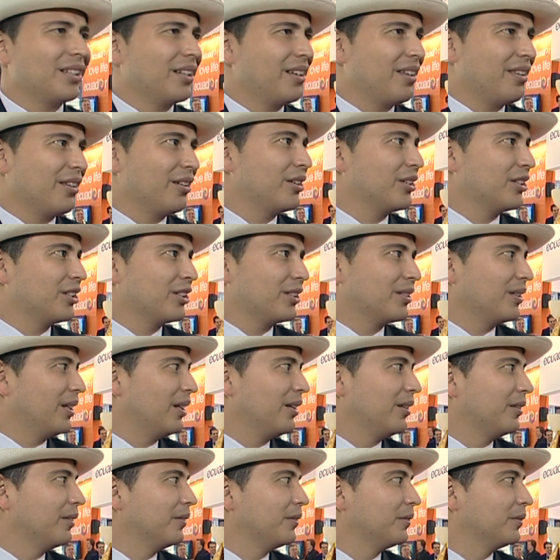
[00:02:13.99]
Mm-hmm. There is,
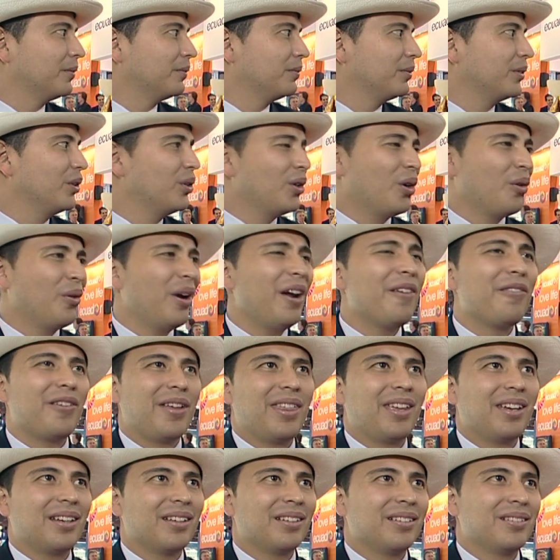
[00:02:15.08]
um, you know,
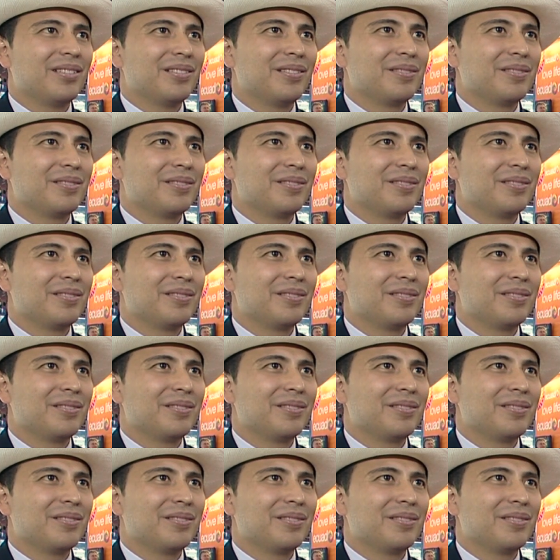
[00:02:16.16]
everything.